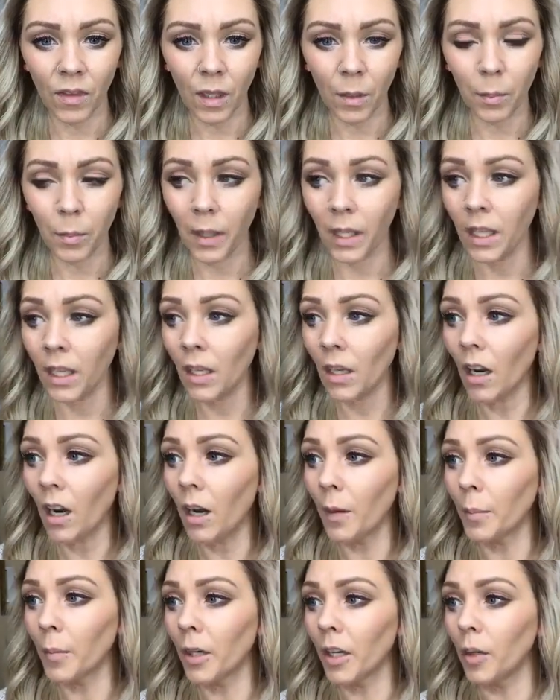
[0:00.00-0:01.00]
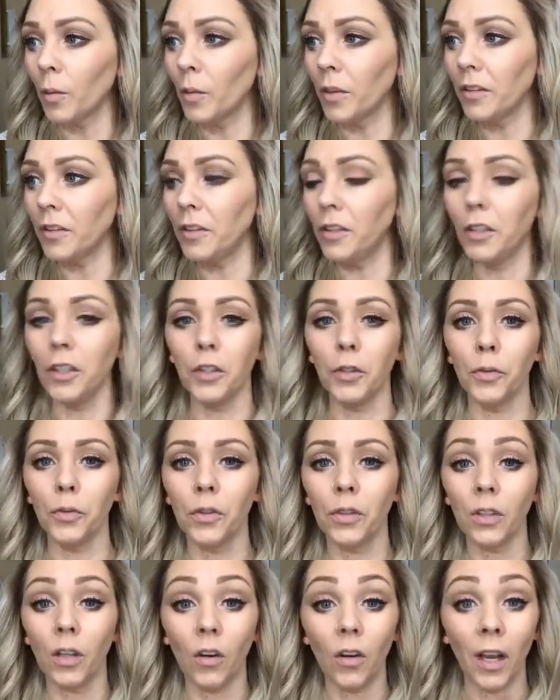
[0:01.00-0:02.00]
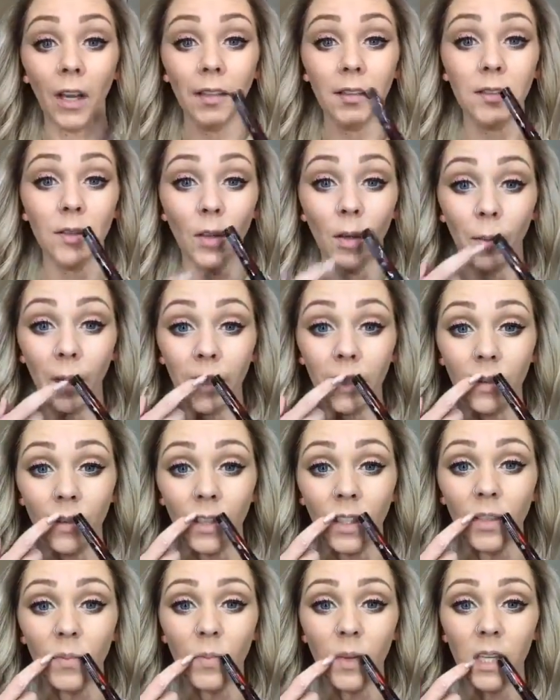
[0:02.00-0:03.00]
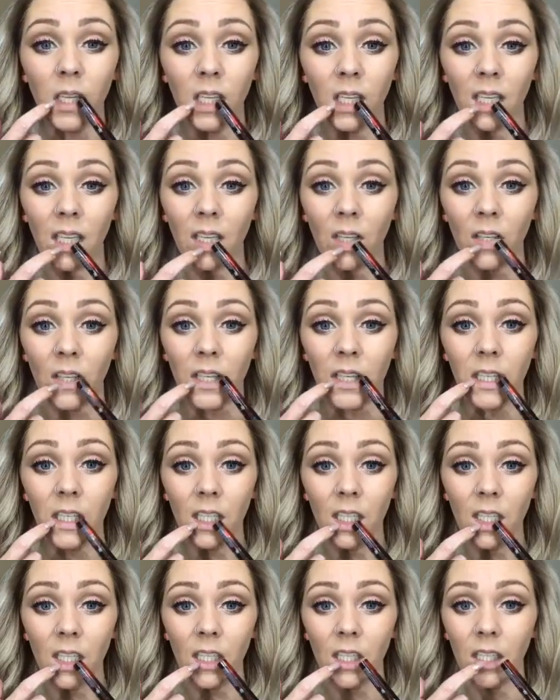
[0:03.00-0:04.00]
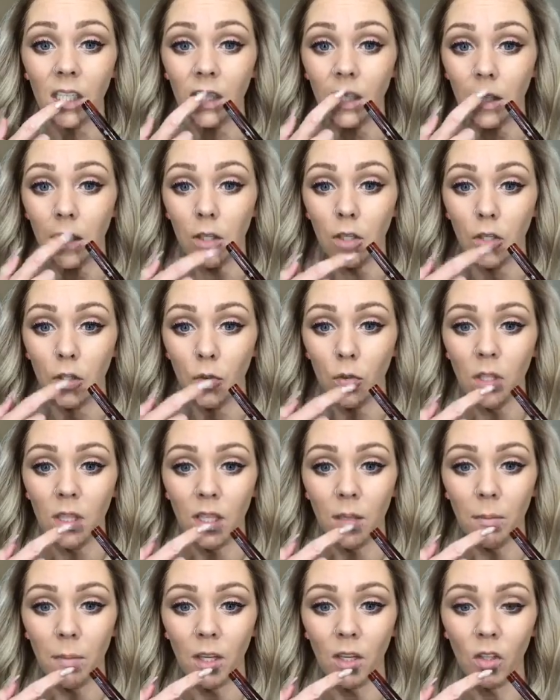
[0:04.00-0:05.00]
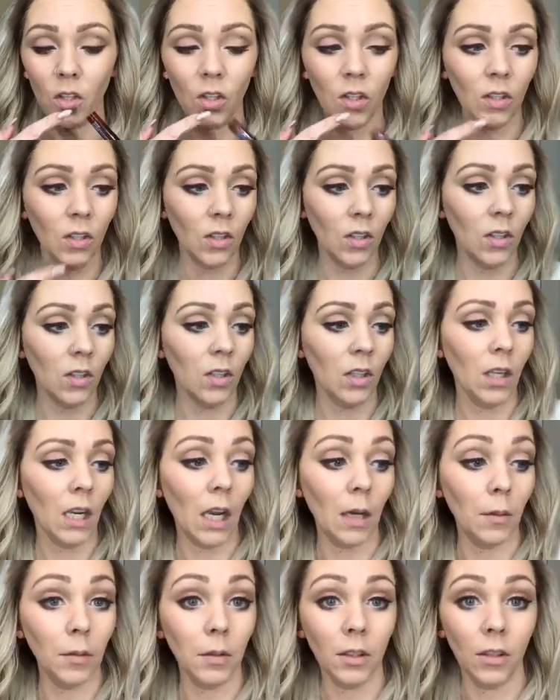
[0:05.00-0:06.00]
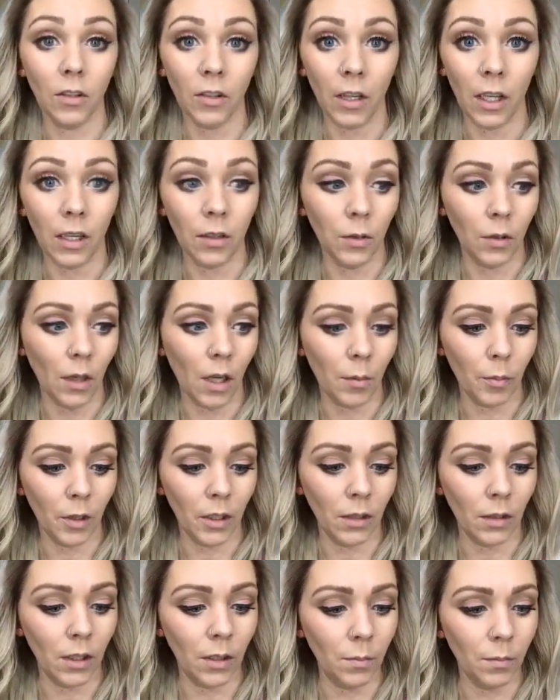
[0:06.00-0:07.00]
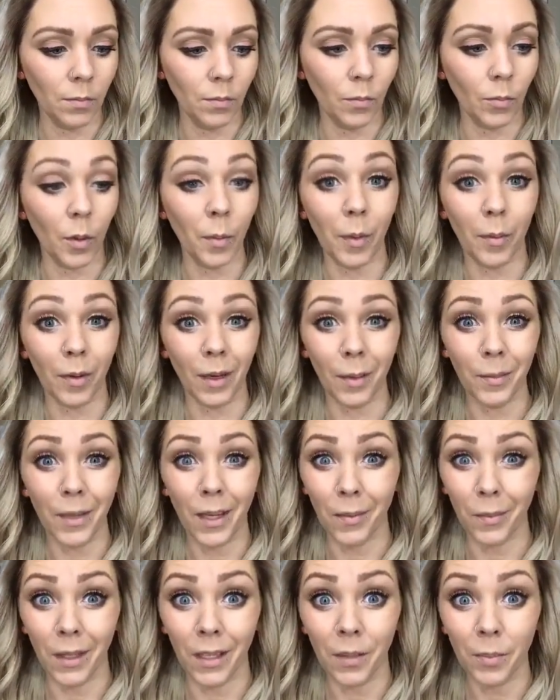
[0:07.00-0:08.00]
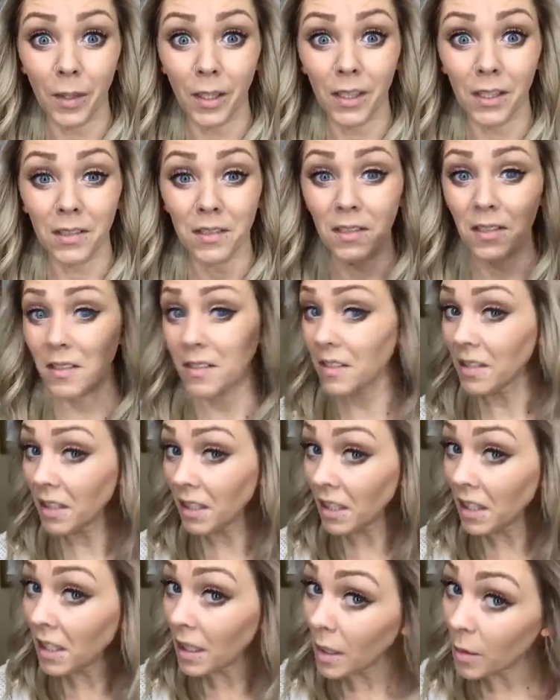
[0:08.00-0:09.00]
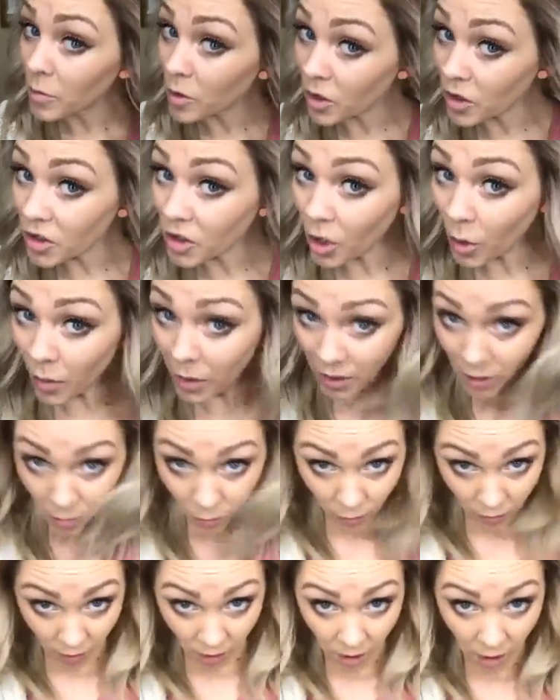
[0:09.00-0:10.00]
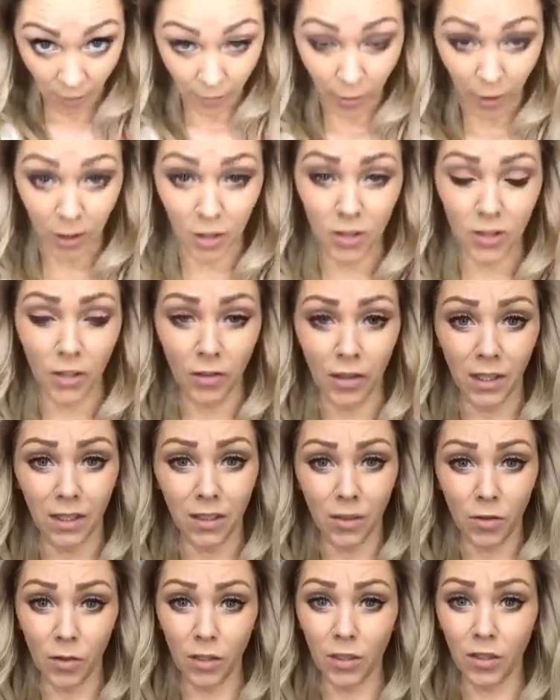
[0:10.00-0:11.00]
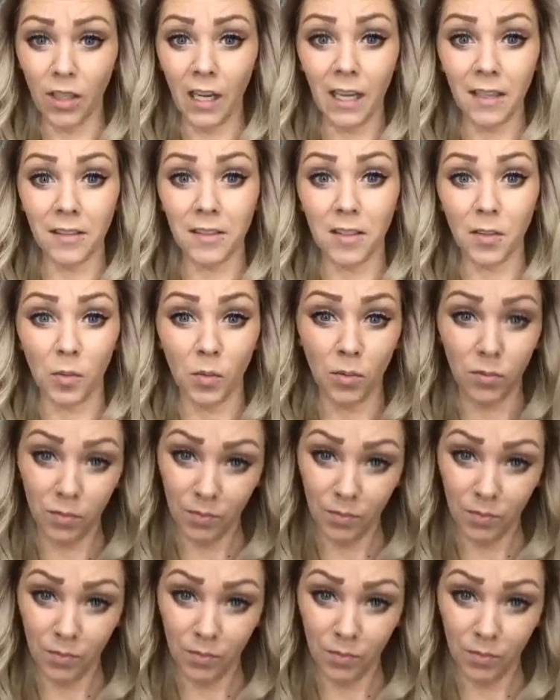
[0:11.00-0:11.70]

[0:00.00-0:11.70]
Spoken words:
Pink ombre with nude. Okay, so am I doing pink out here and then nude in the middle? I really don't know how to do an ombre lip. Remember, I'm not a makeup artist. I'm just showing you the coverage so that no girl has to